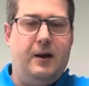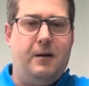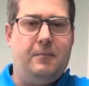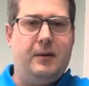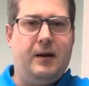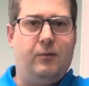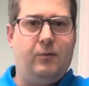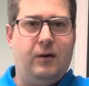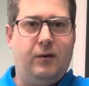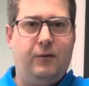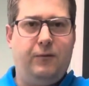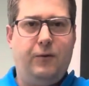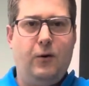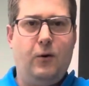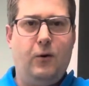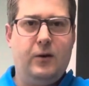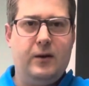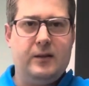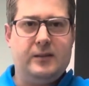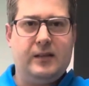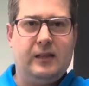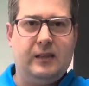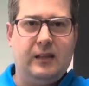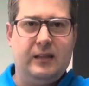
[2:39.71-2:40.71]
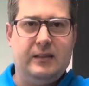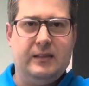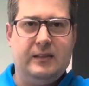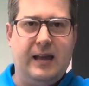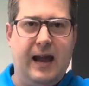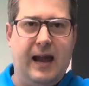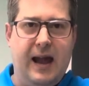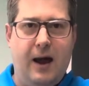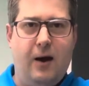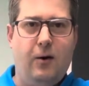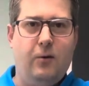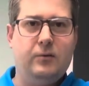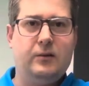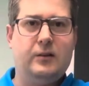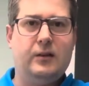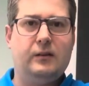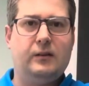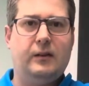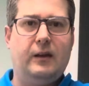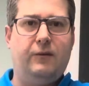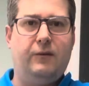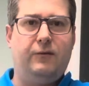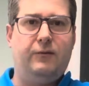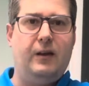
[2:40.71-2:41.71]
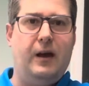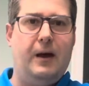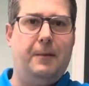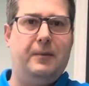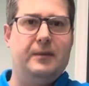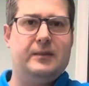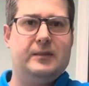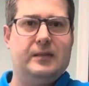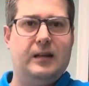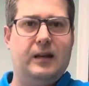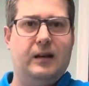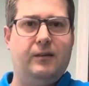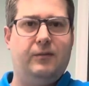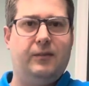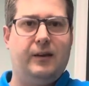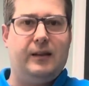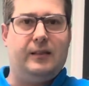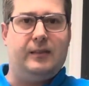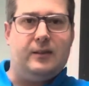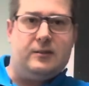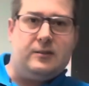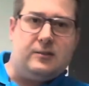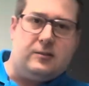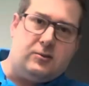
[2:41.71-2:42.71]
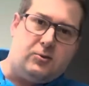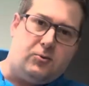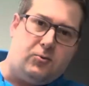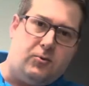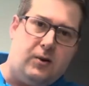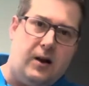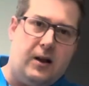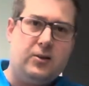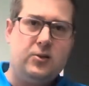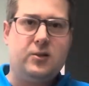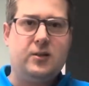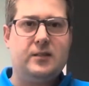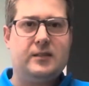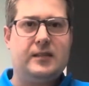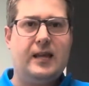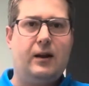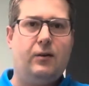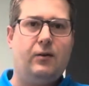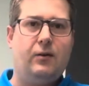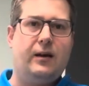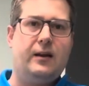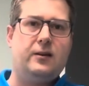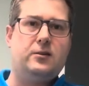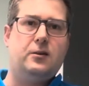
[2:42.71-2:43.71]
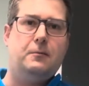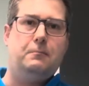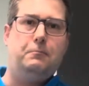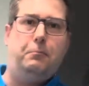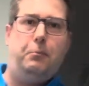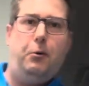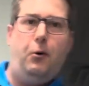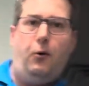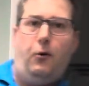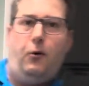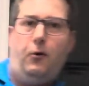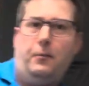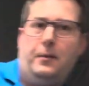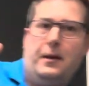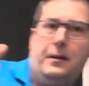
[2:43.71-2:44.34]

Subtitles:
But I want to focus on the down to lift up instead of like the scrunch, because that'll actually pull me